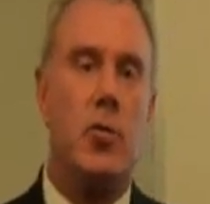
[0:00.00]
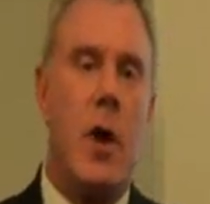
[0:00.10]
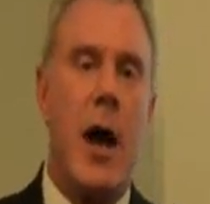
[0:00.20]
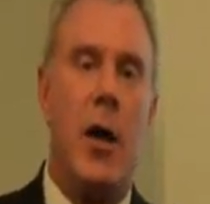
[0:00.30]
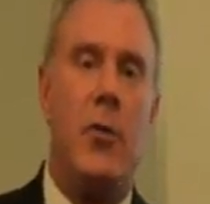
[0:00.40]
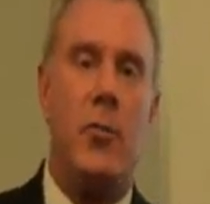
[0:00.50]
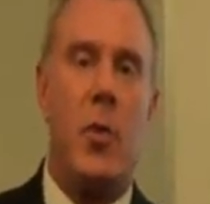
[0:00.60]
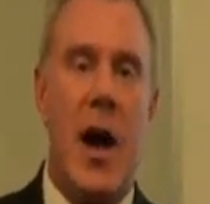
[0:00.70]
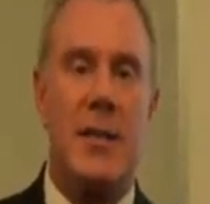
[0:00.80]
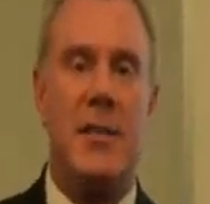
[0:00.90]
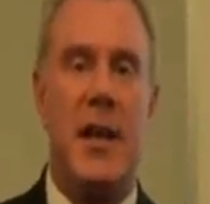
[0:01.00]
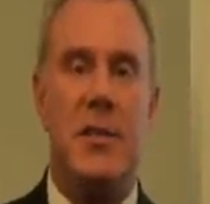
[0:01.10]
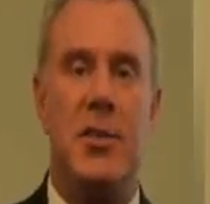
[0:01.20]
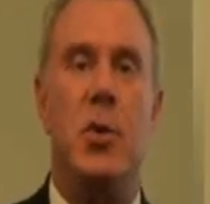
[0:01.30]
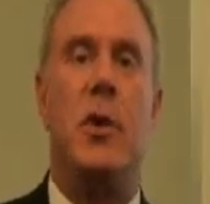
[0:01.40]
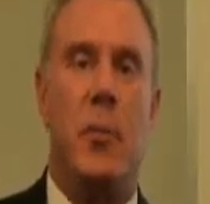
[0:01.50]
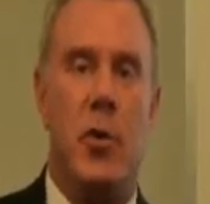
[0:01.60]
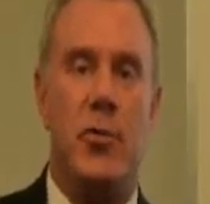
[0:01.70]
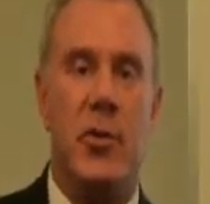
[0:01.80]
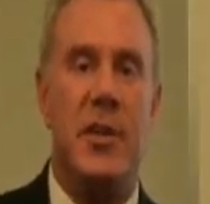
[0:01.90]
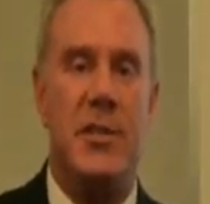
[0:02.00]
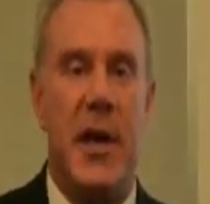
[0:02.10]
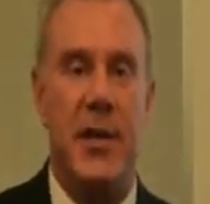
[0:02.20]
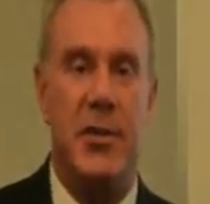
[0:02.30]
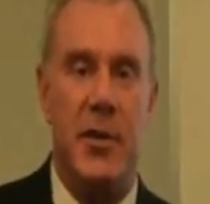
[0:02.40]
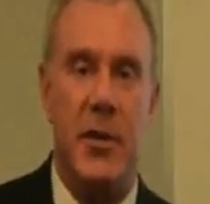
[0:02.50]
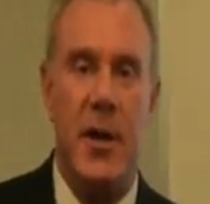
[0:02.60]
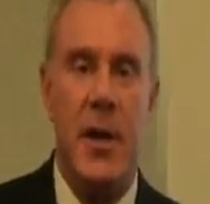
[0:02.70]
trials process to commercialization